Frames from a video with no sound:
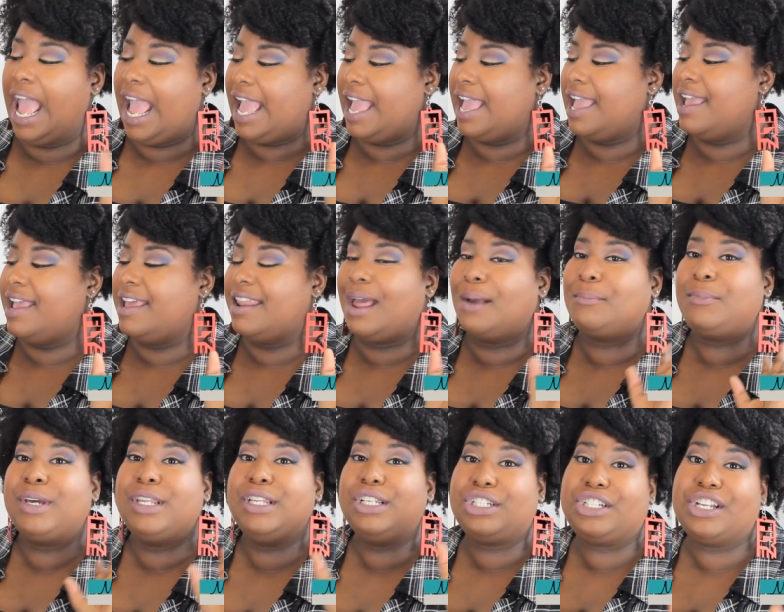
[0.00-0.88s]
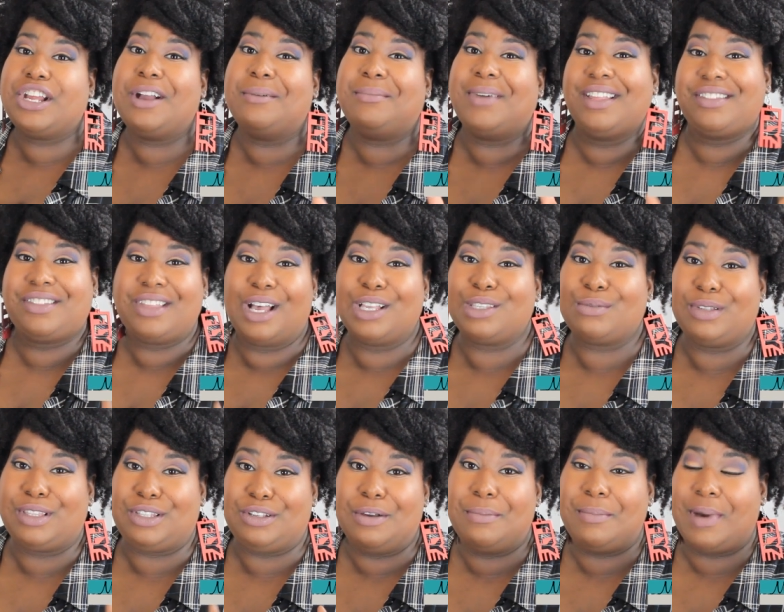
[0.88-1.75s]
and I'm going to share my thoughts
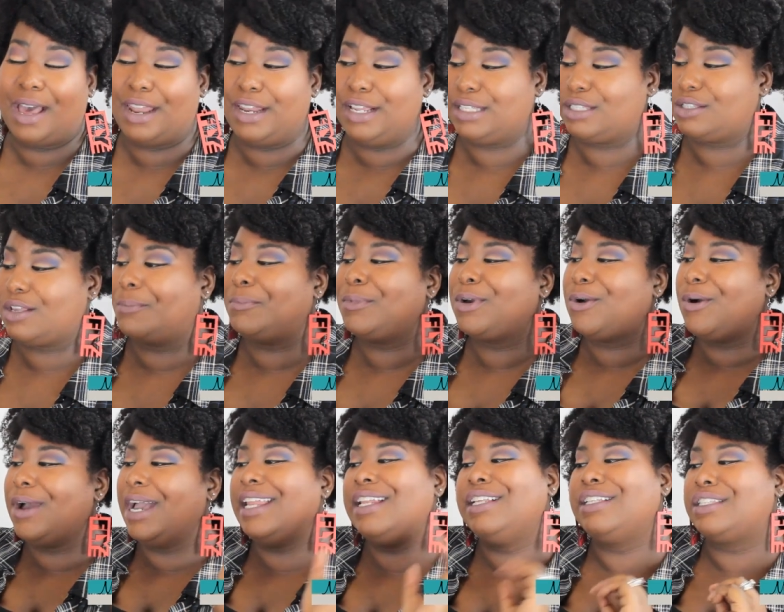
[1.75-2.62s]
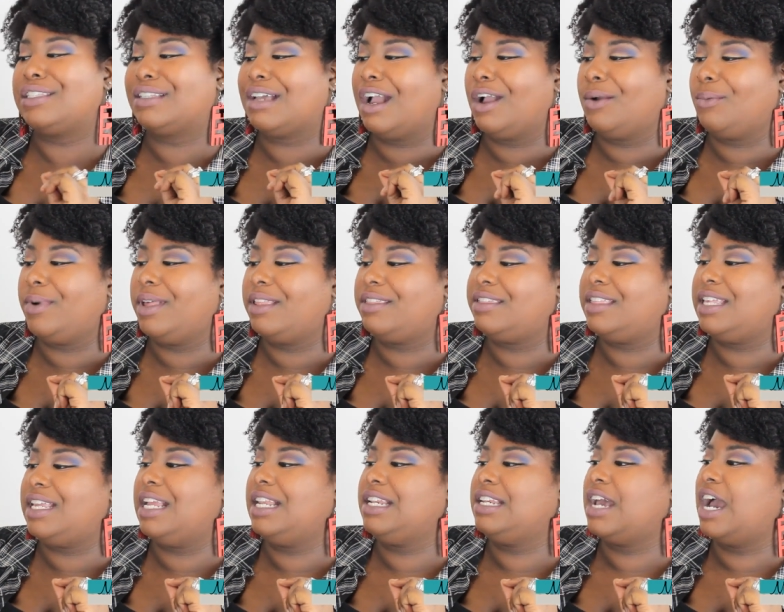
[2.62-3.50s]
with you about it. So I'm going to go ahead and start with
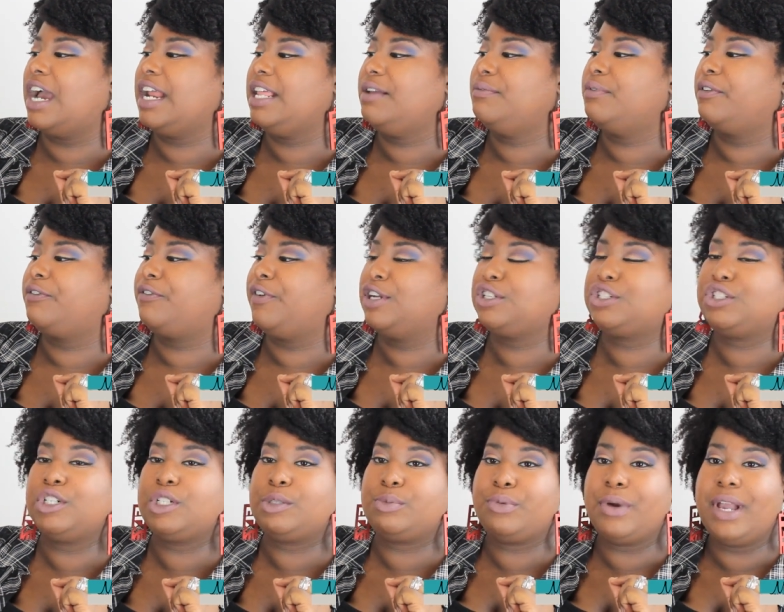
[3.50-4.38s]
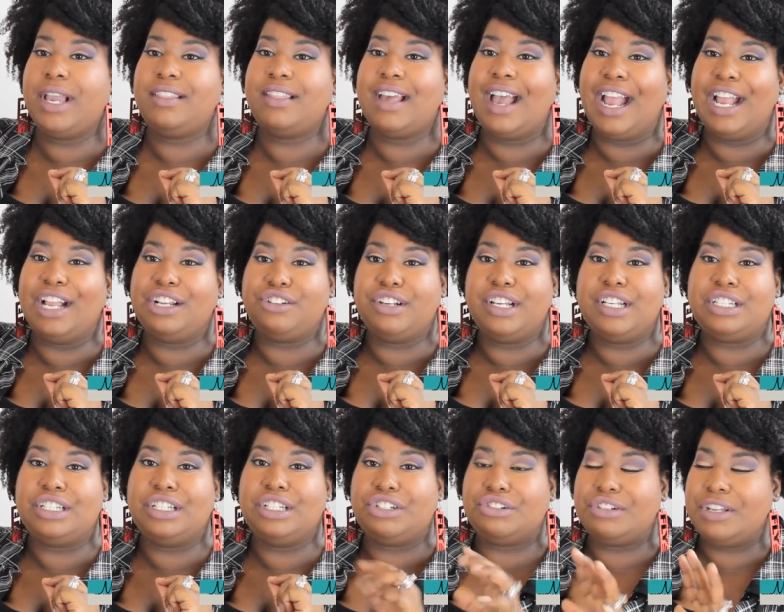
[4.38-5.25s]
the Knotty Refresher Spray, the
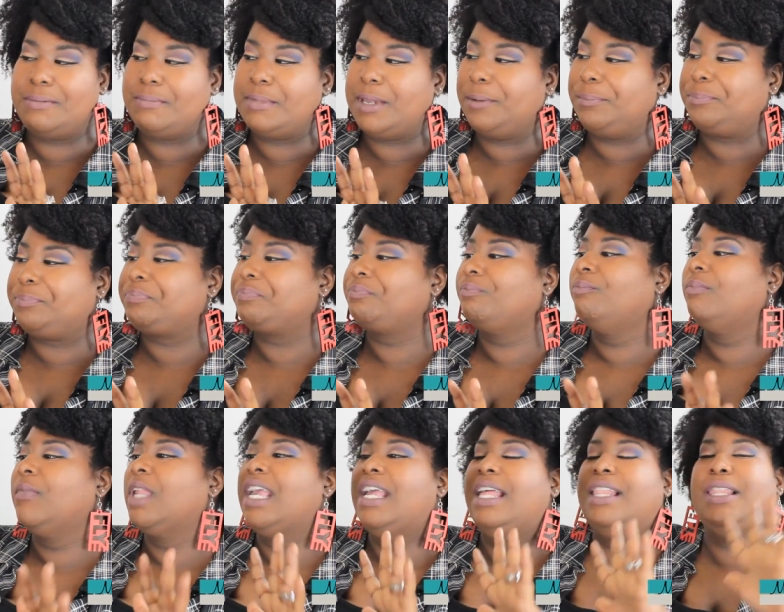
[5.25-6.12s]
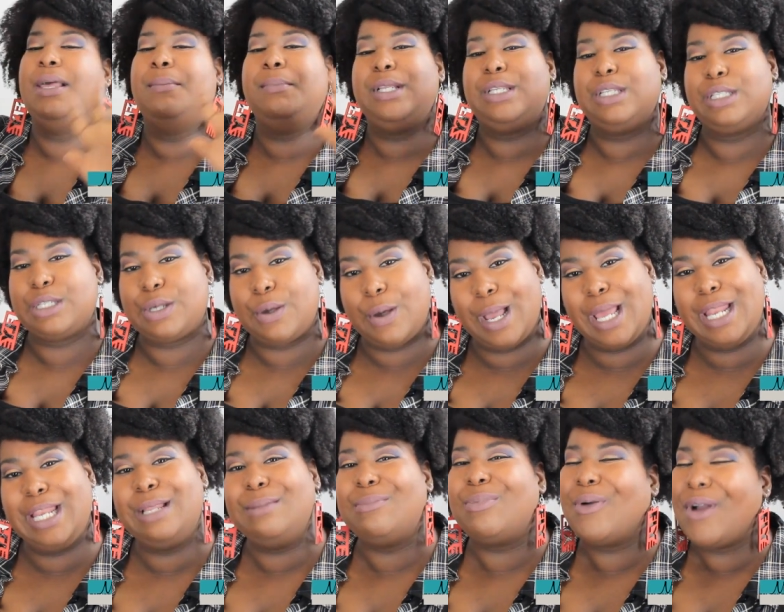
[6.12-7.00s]
hydration treatment. Let me just go
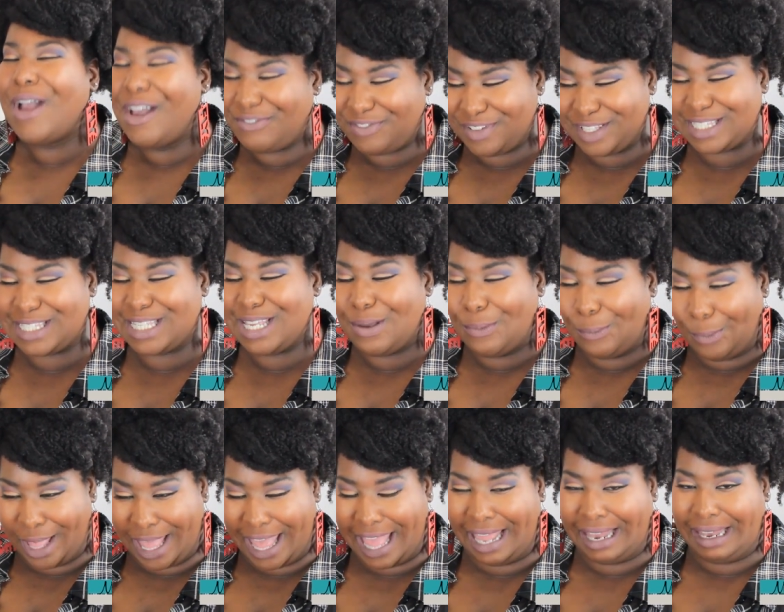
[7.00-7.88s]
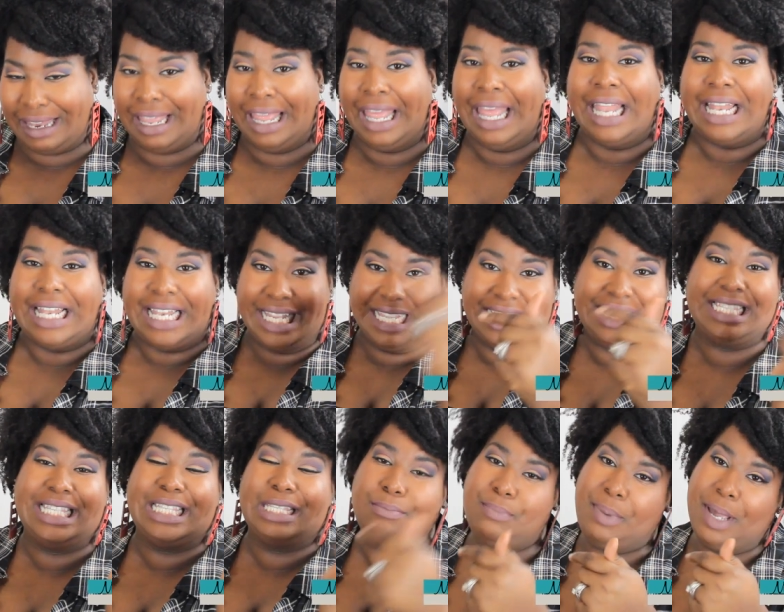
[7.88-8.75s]
ahead and preface it with,
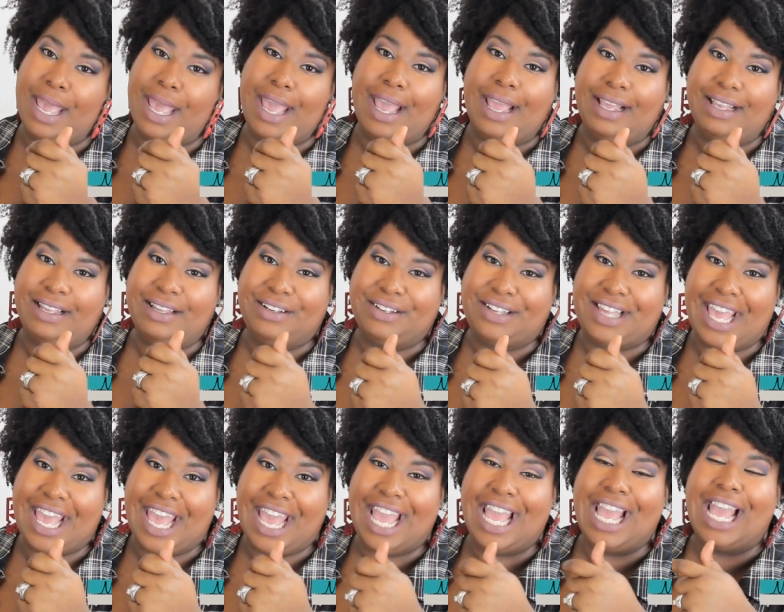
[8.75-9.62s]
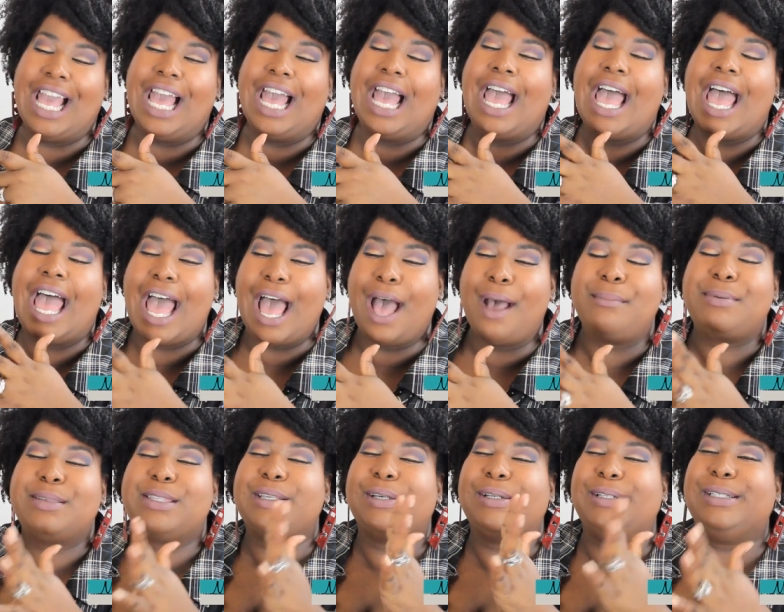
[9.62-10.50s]
this is bae, okay?
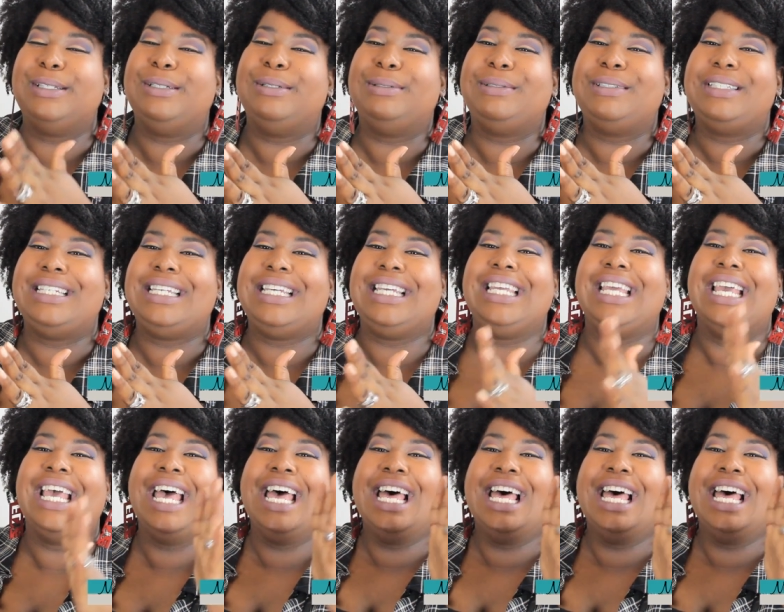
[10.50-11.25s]
Absolutely